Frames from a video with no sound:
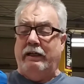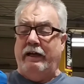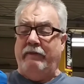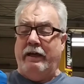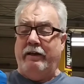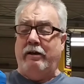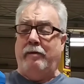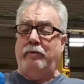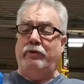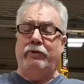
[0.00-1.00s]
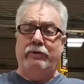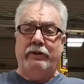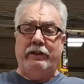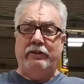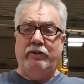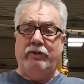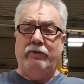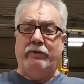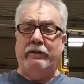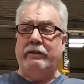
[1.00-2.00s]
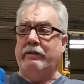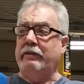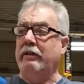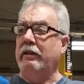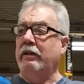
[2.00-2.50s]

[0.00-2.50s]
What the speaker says: I've had an opportunity to use this.